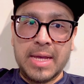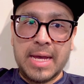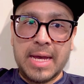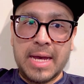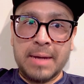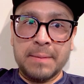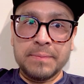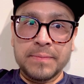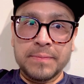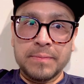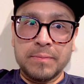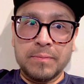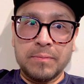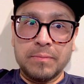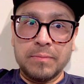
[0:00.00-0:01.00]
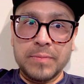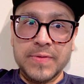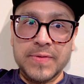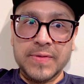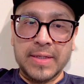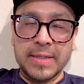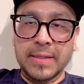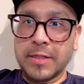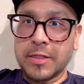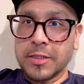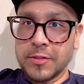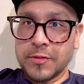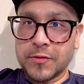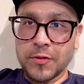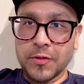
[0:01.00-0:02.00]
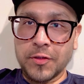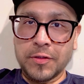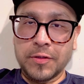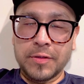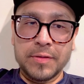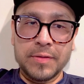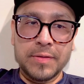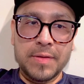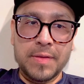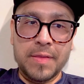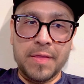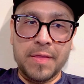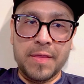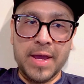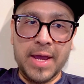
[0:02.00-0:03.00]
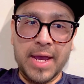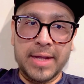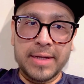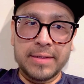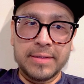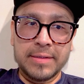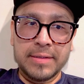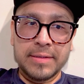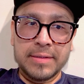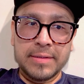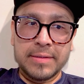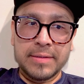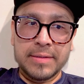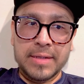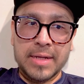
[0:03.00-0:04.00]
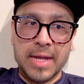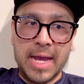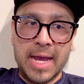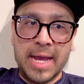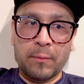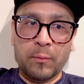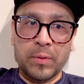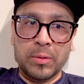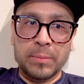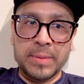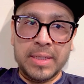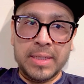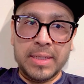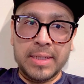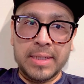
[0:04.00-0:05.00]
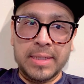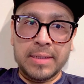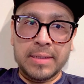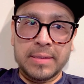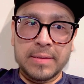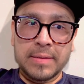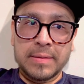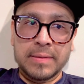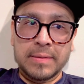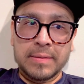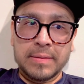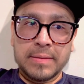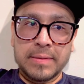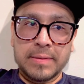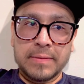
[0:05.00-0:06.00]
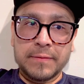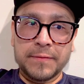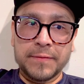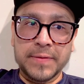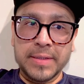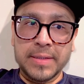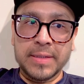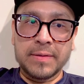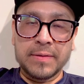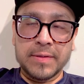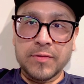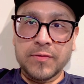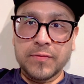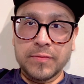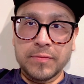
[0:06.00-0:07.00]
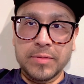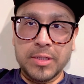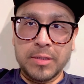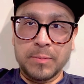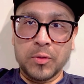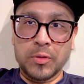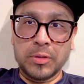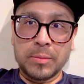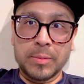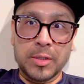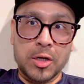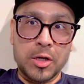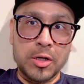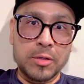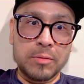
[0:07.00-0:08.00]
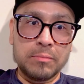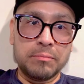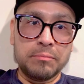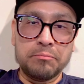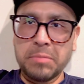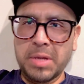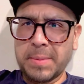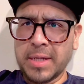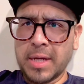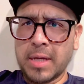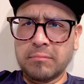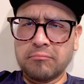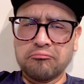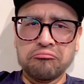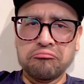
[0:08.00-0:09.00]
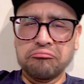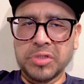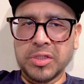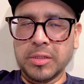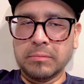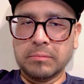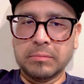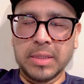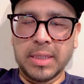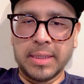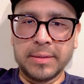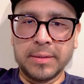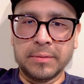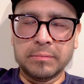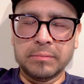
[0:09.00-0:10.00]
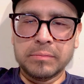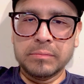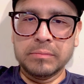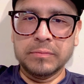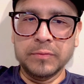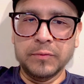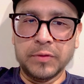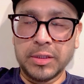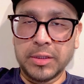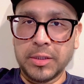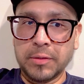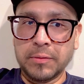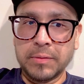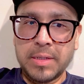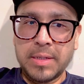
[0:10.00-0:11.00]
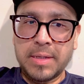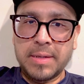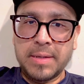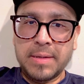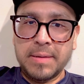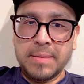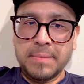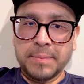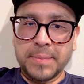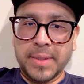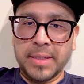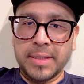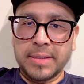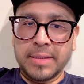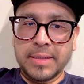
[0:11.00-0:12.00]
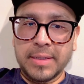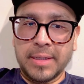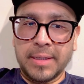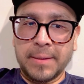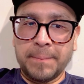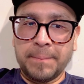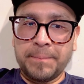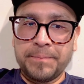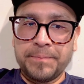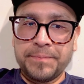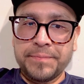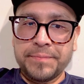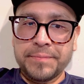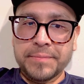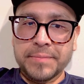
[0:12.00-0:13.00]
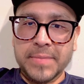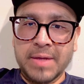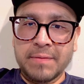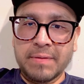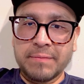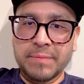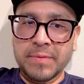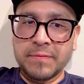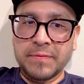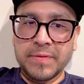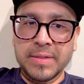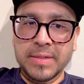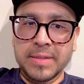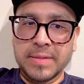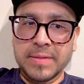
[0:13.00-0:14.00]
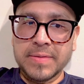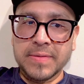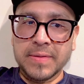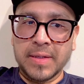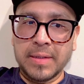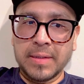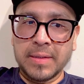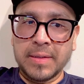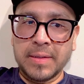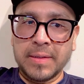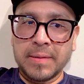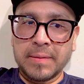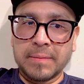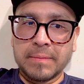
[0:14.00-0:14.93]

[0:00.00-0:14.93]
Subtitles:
I'm slightly concerned that I will be feeling this chemo a little bit harder. Maybe not, I don't really know. But if I've been feeling slightly